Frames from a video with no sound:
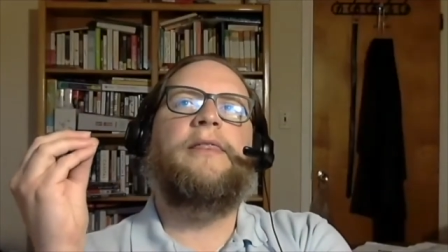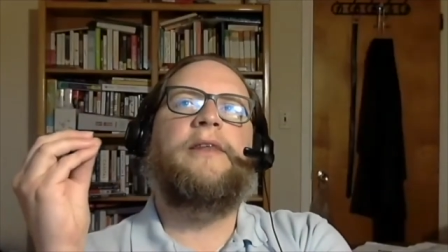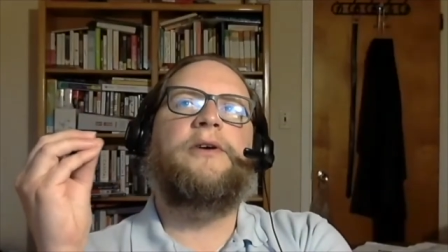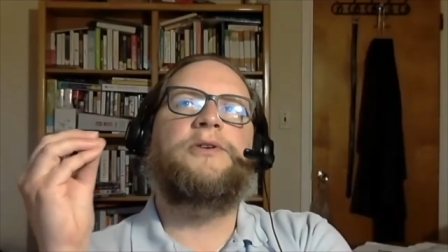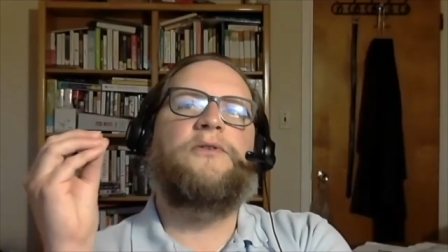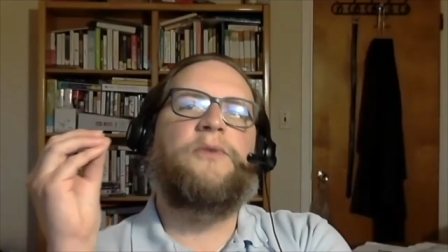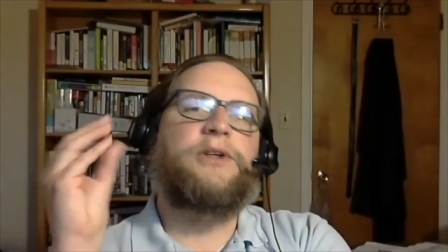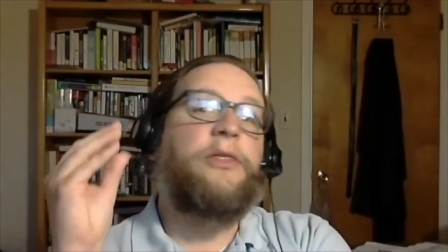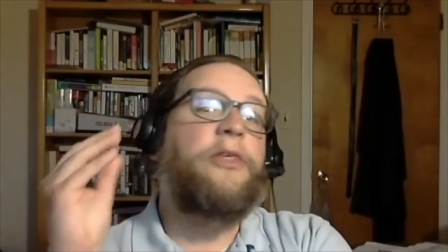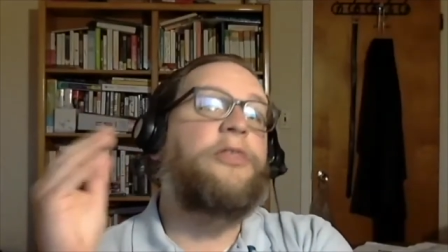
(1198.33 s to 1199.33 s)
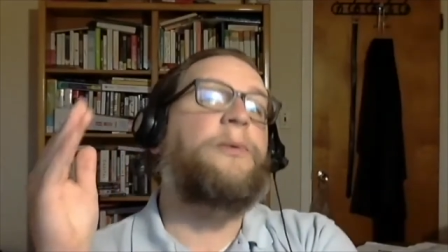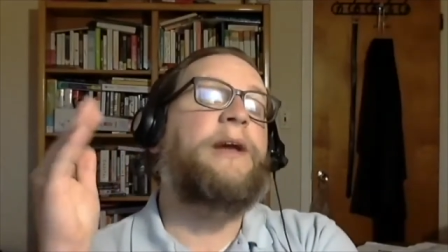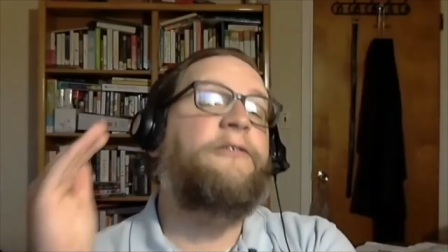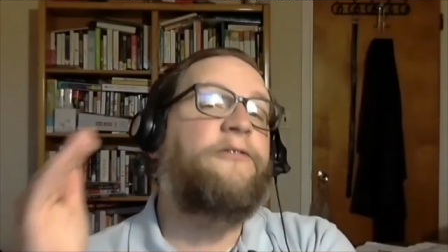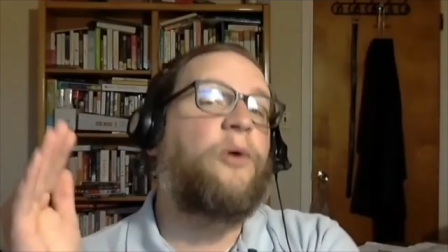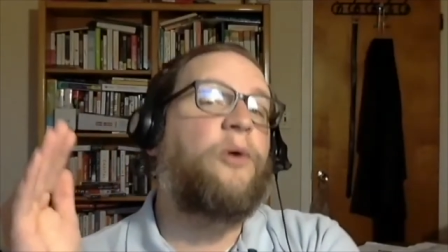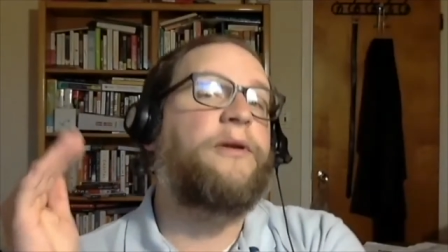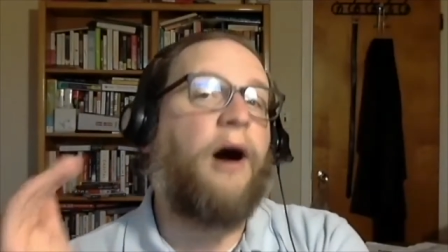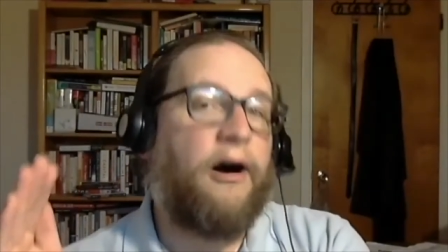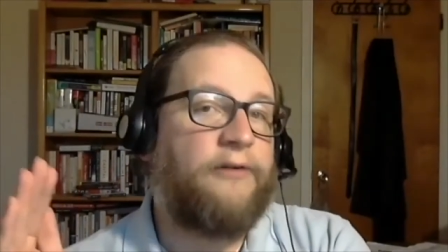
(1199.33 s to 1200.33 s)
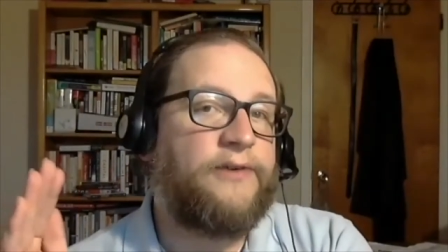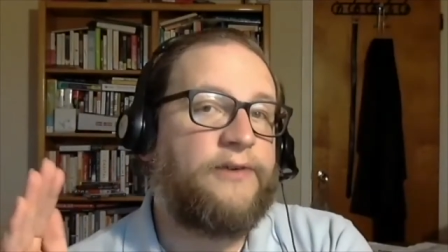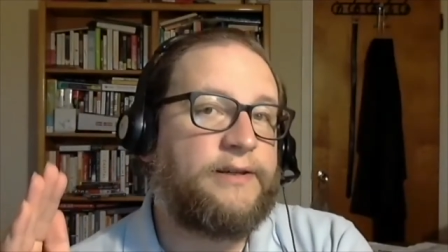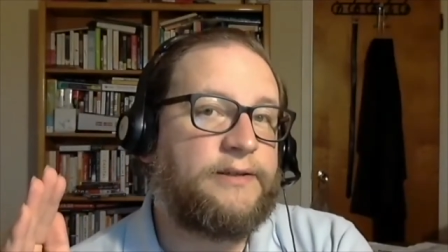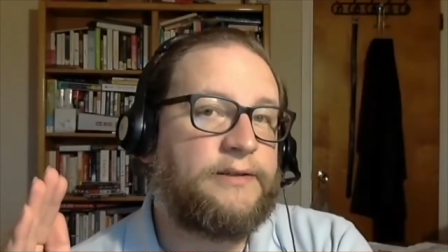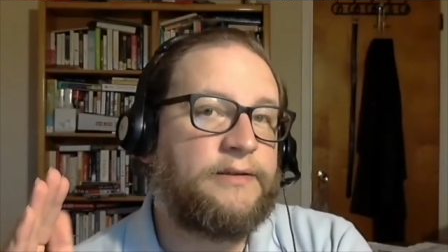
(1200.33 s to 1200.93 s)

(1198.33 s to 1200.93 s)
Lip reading: There's sort of what's called the threefold office